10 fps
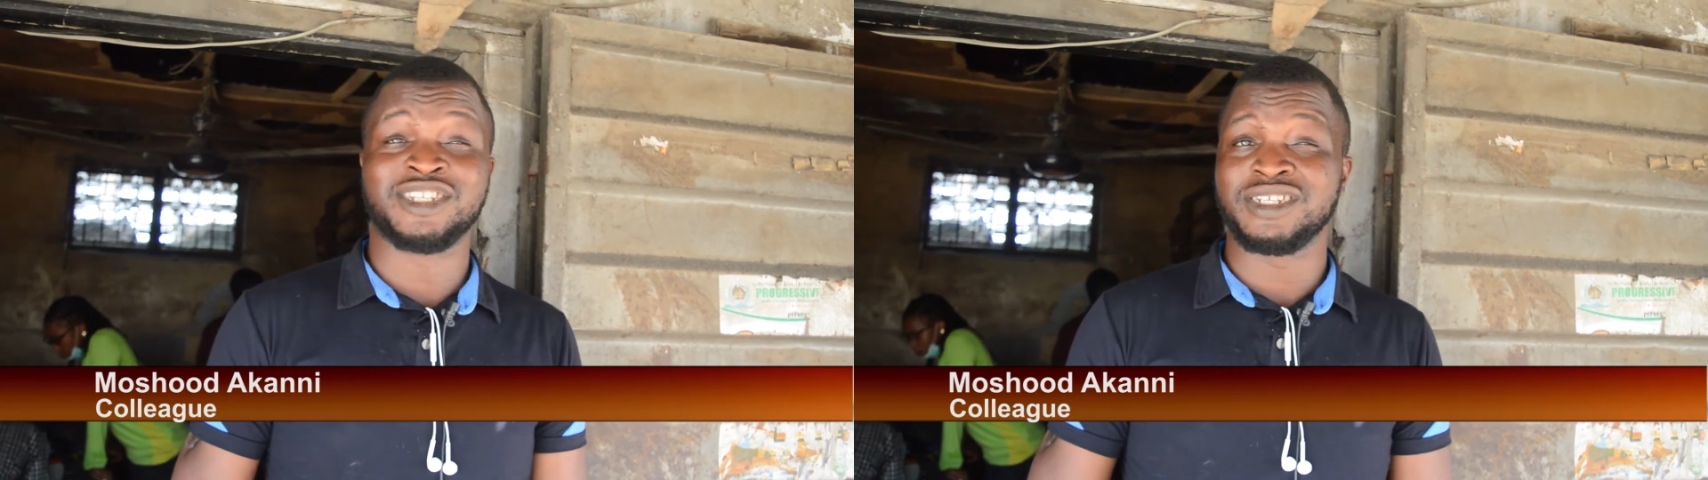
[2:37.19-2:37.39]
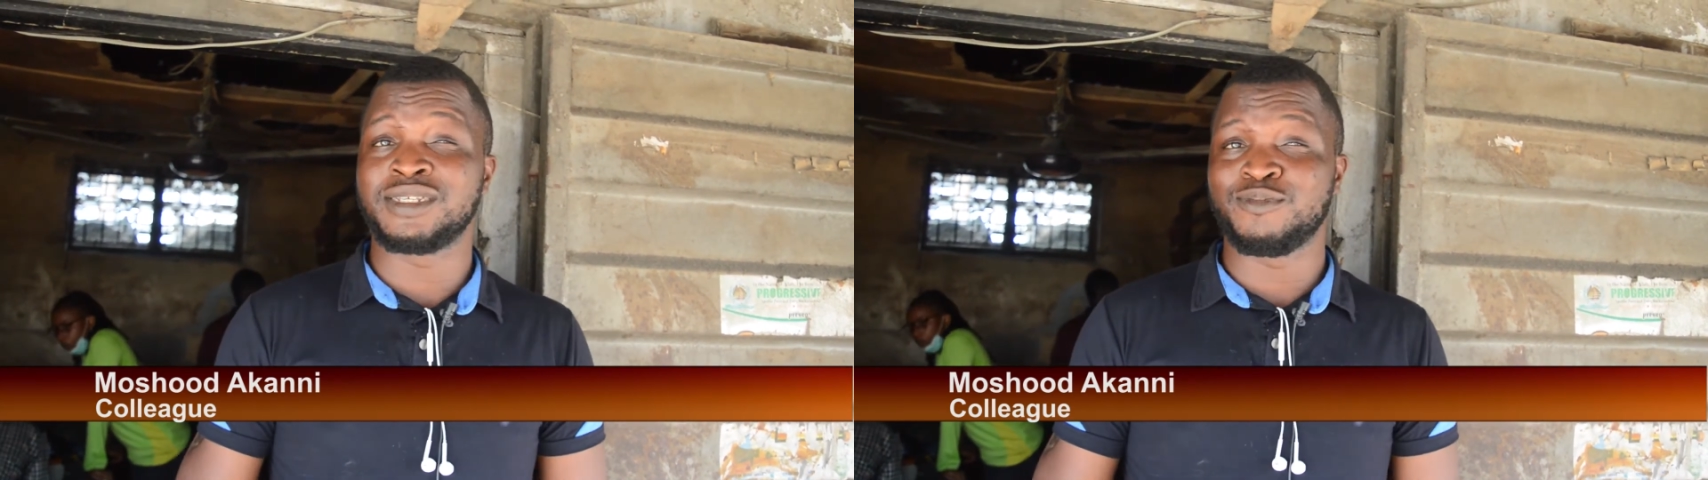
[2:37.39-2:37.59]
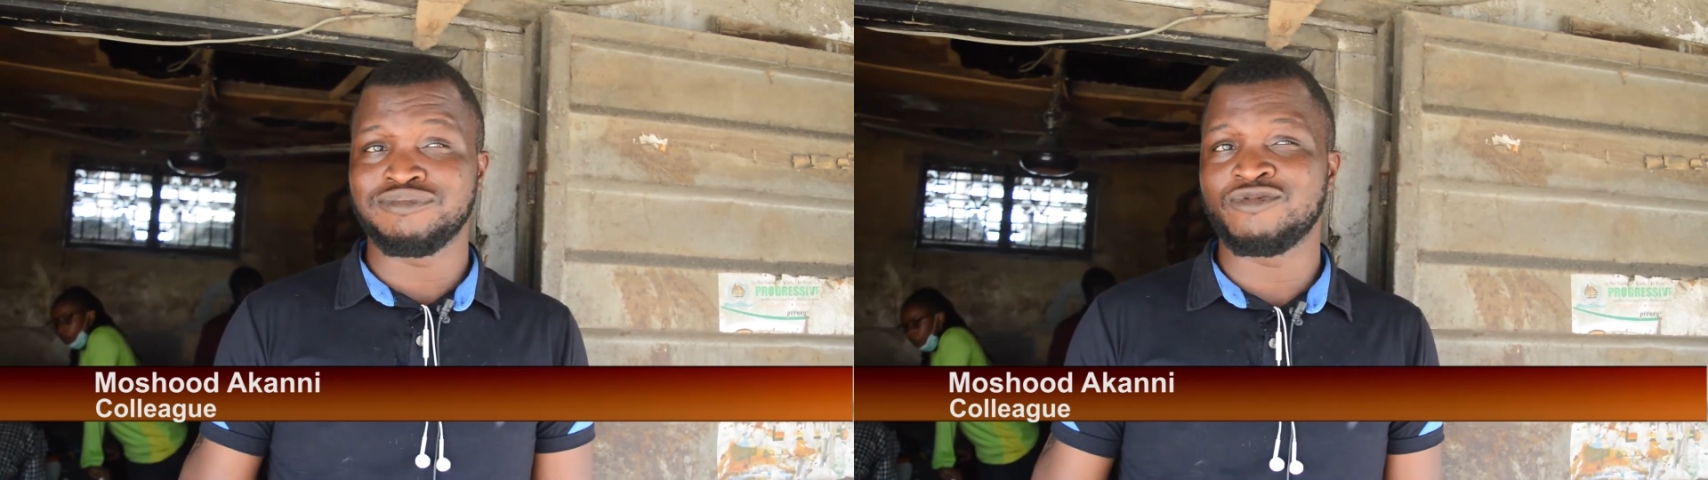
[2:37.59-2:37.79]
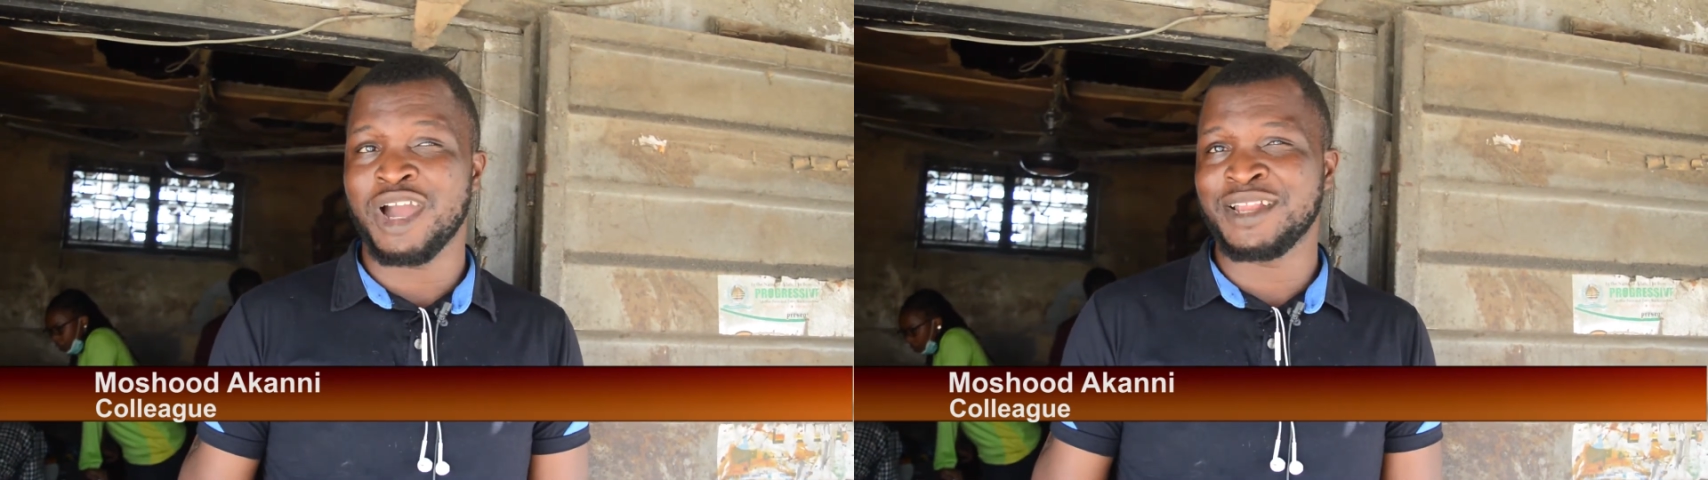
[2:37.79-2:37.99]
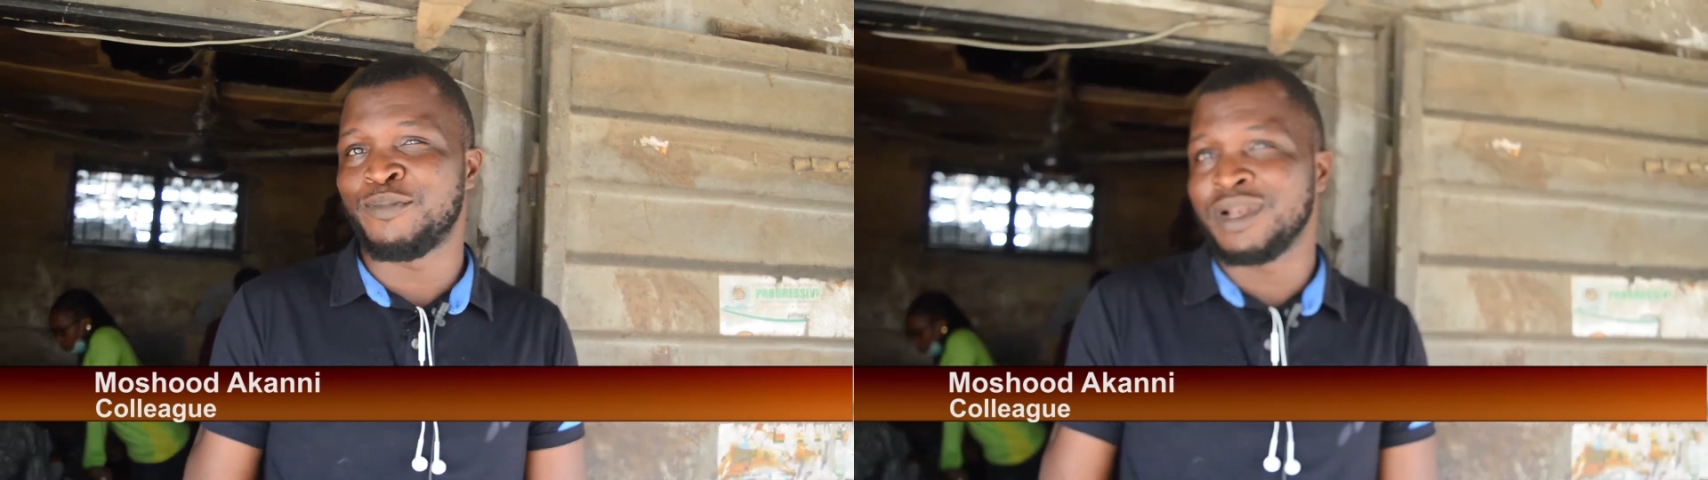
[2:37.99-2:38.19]
she's
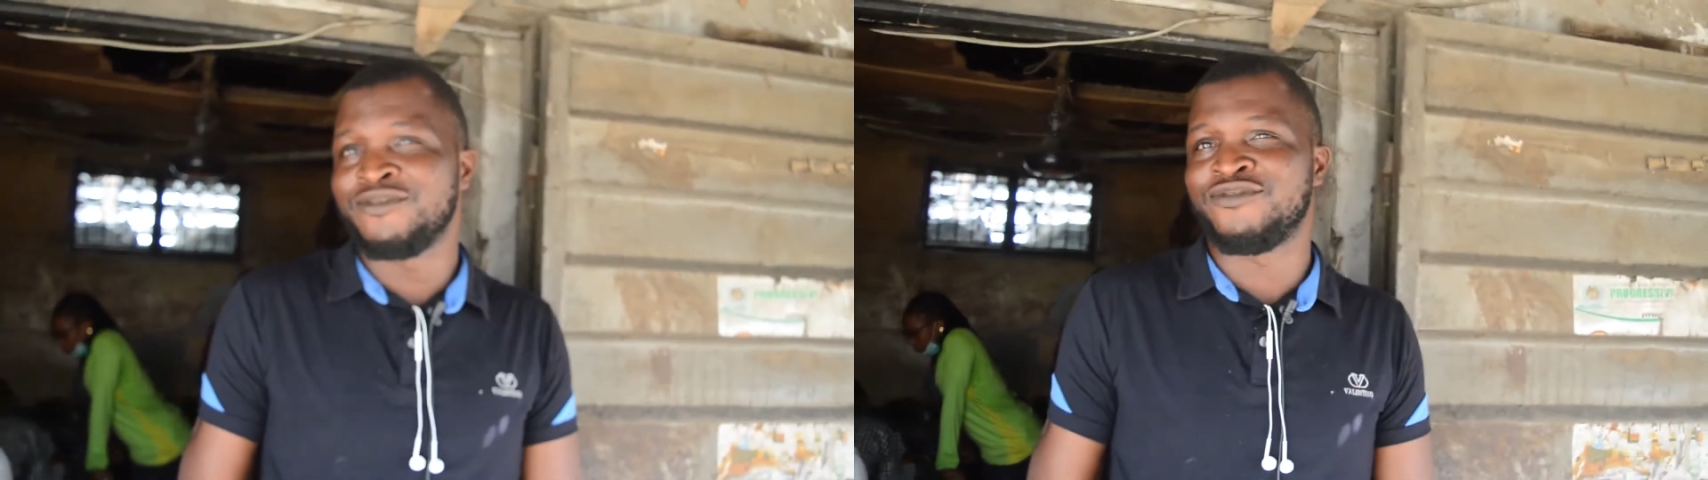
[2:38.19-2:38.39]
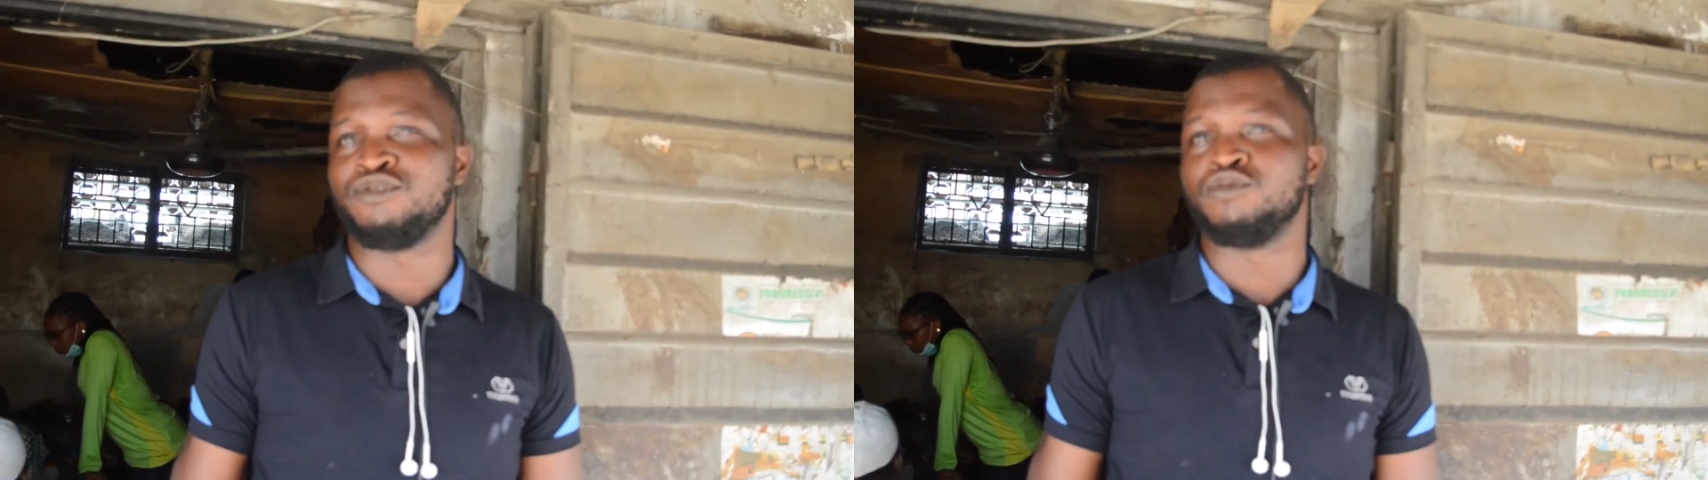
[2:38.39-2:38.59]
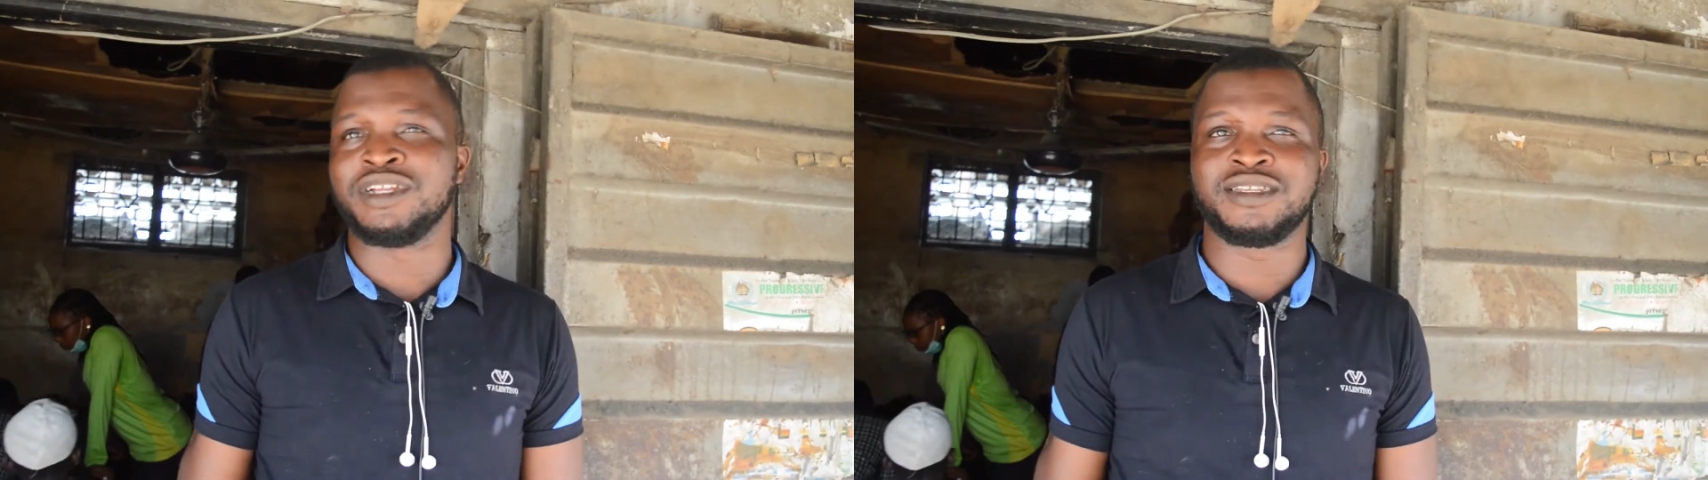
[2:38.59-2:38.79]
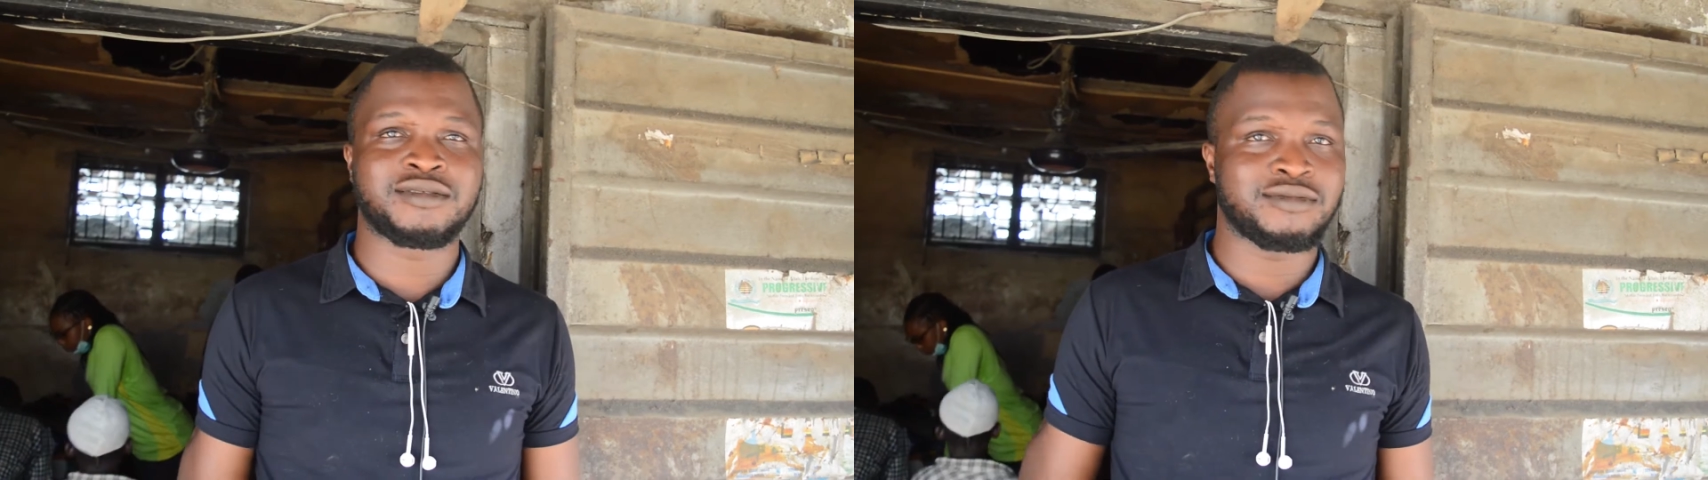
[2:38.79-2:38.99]
quite playful with